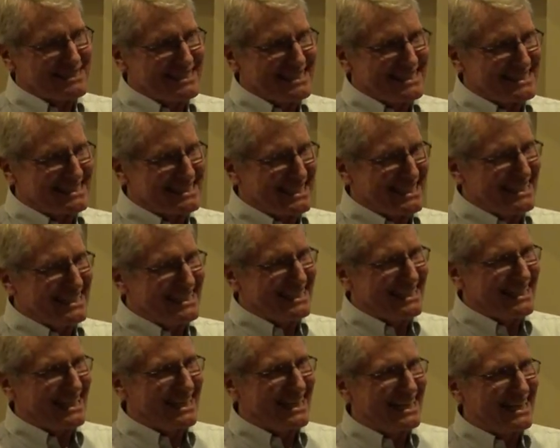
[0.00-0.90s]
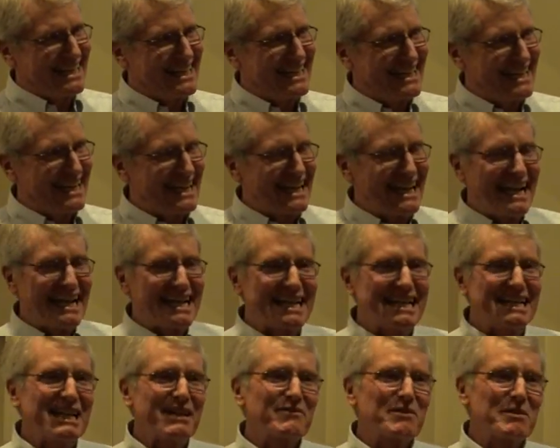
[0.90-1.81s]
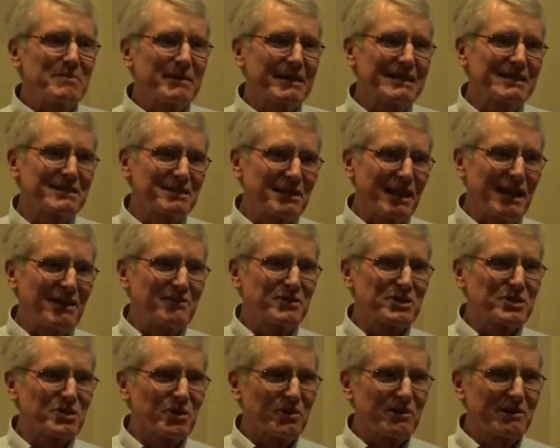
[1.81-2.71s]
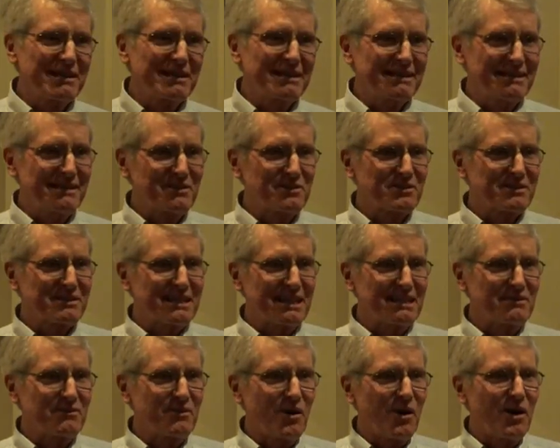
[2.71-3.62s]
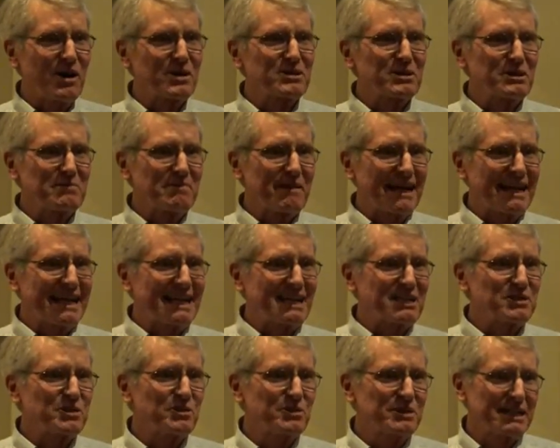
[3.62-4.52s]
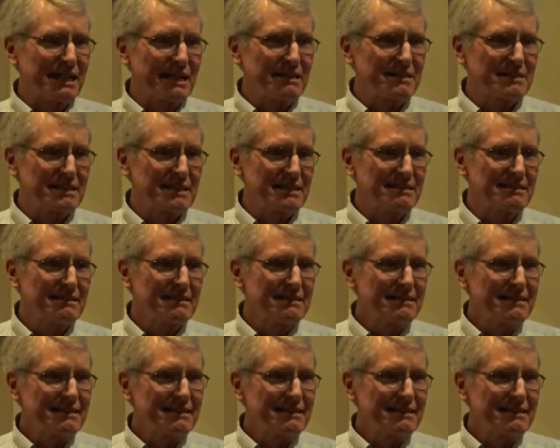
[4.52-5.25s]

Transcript: again, everybody's life story is kind of altered by, I guess, who tells it.